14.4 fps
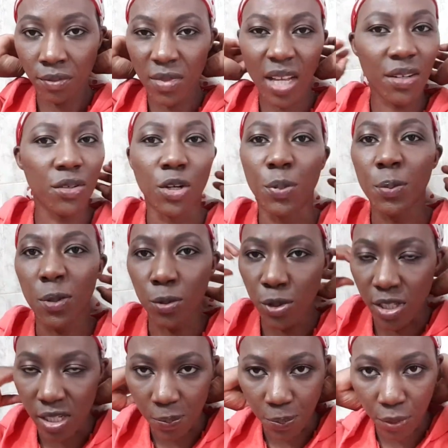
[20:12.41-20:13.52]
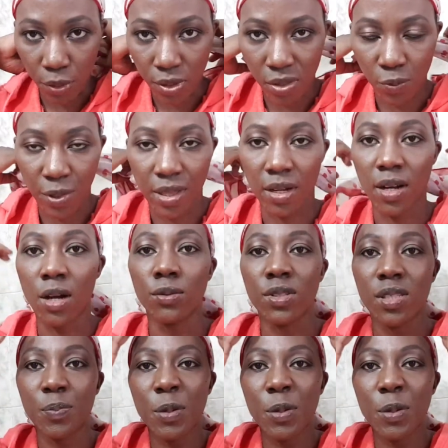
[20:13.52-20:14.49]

I don't know, people who just pose with accounts,